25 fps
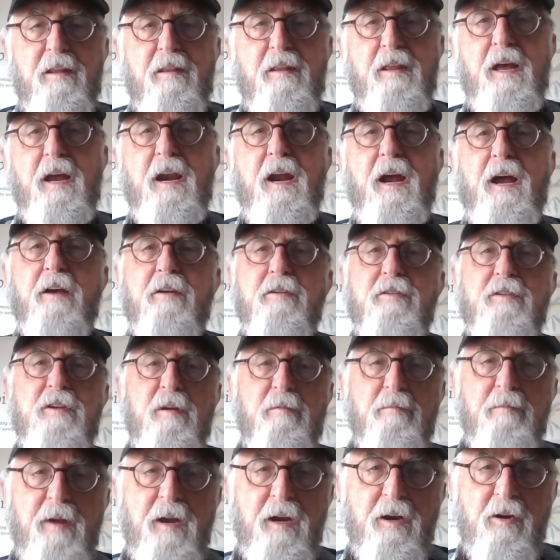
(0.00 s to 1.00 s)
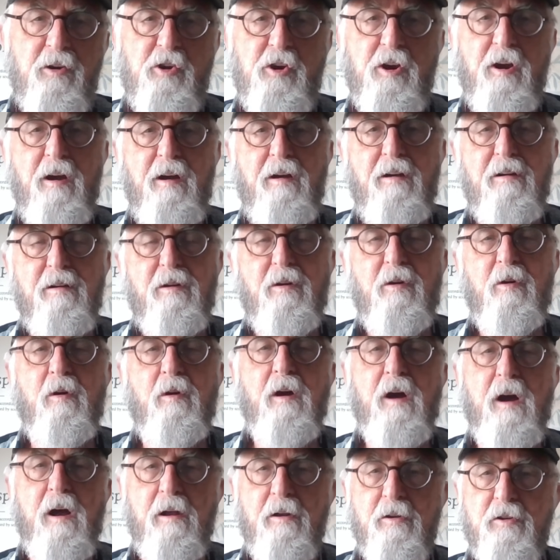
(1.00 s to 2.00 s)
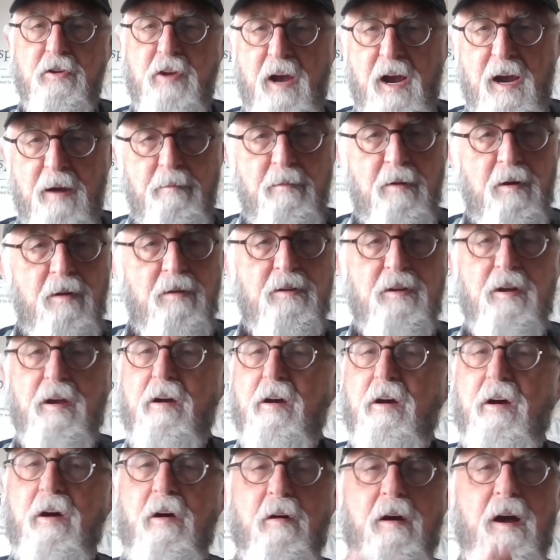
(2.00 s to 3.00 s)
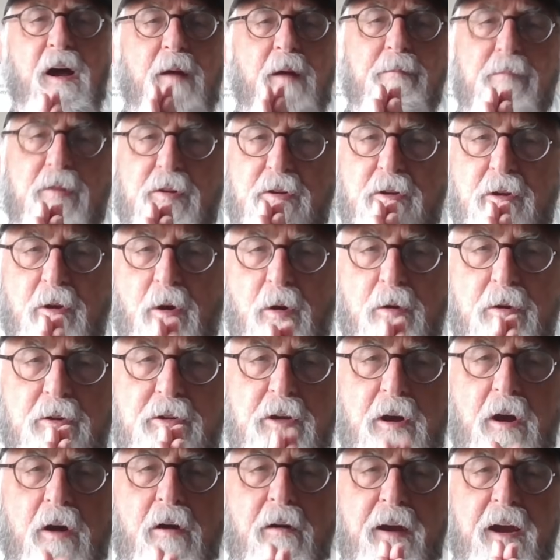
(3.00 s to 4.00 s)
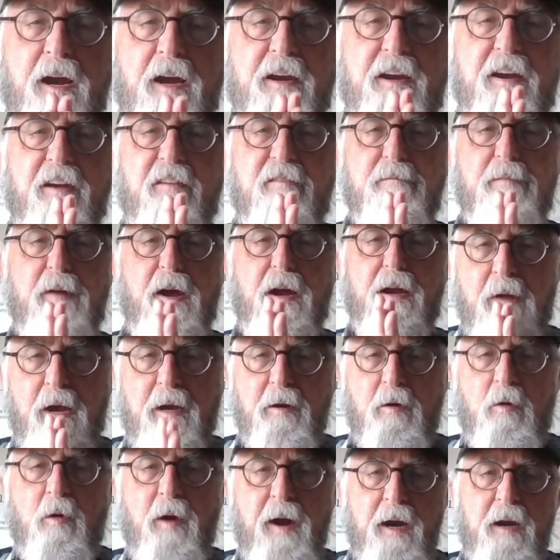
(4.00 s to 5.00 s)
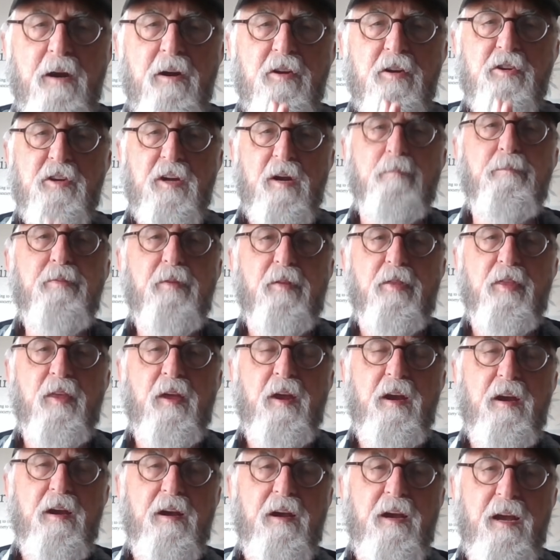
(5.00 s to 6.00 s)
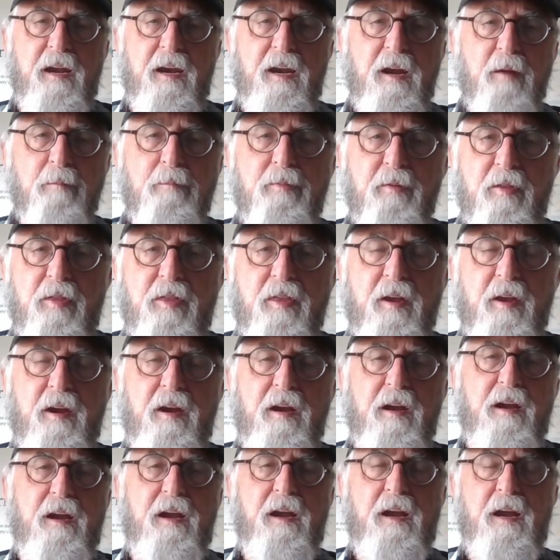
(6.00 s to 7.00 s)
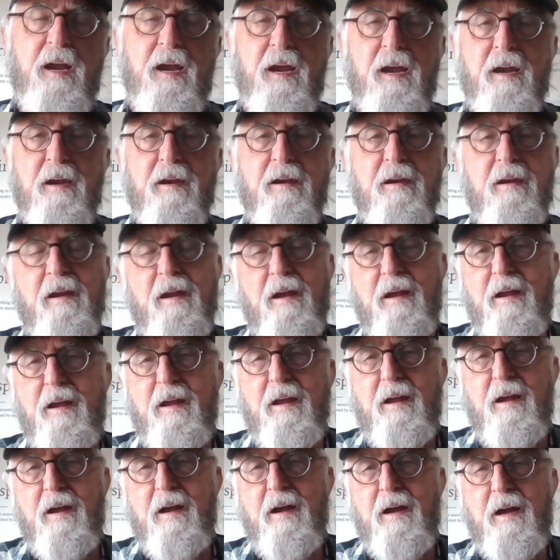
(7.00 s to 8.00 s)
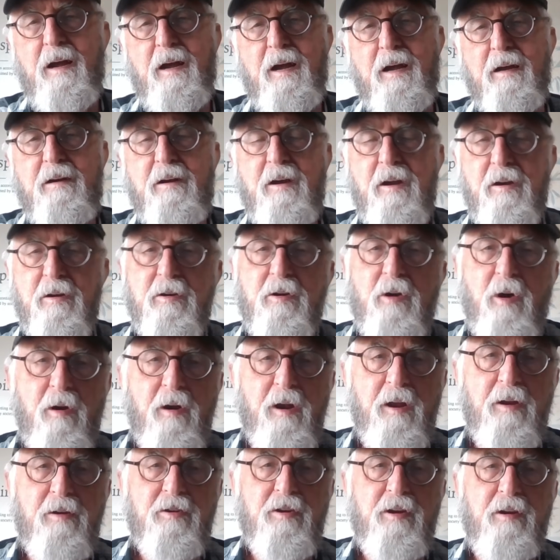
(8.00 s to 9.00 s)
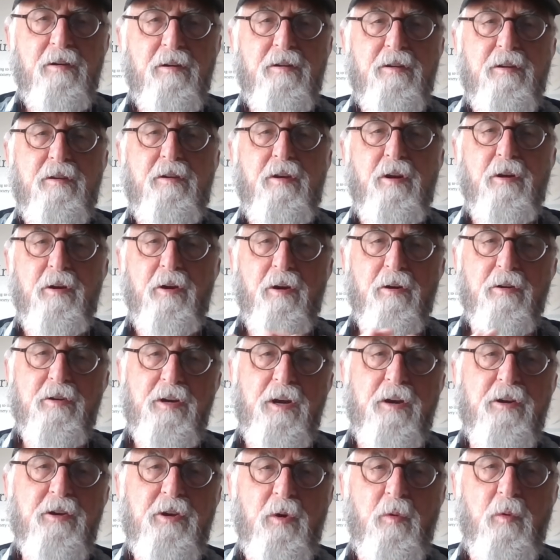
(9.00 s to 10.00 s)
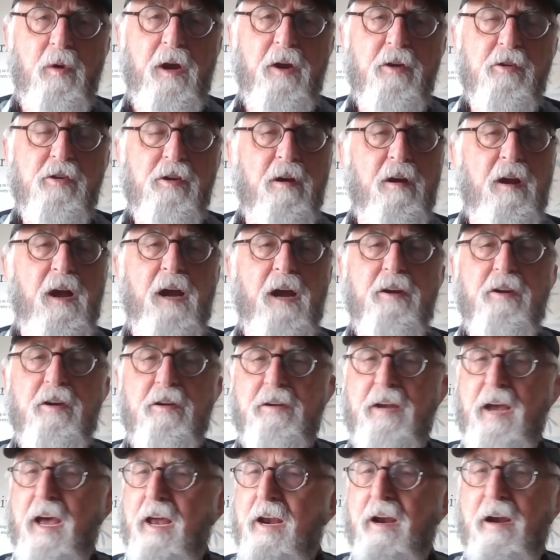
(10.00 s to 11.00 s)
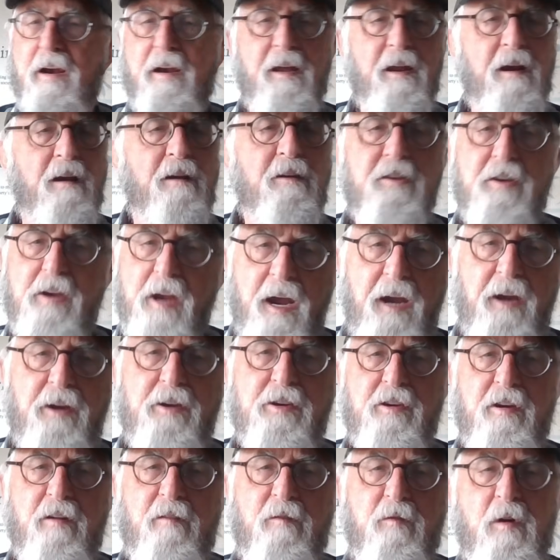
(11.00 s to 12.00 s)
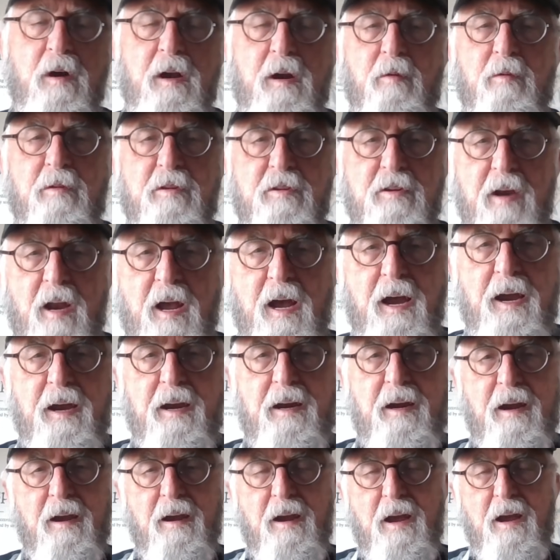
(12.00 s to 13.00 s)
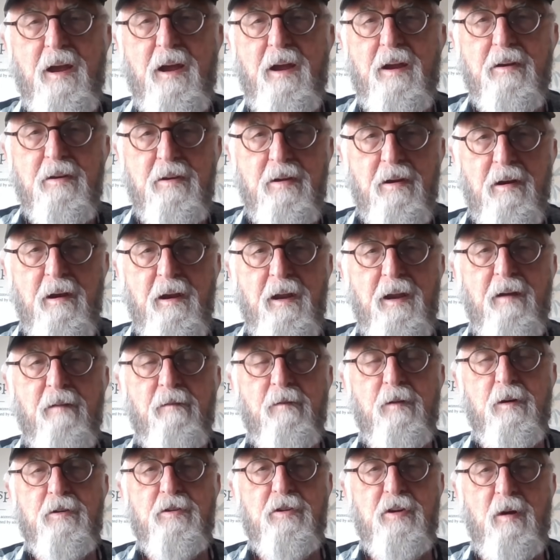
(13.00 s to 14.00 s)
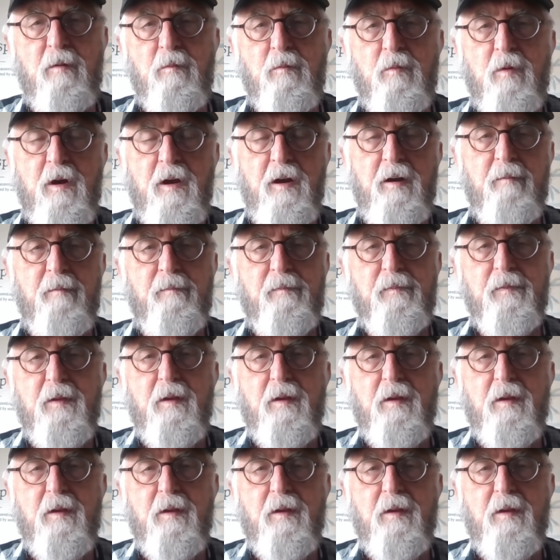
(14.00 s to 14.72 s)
that has dementia or Alzheimer's. Oh, I'm so sorry. I give my greatest sympathy and empathy and condolences to your situation. I just had a little taste of what it was like to live with someone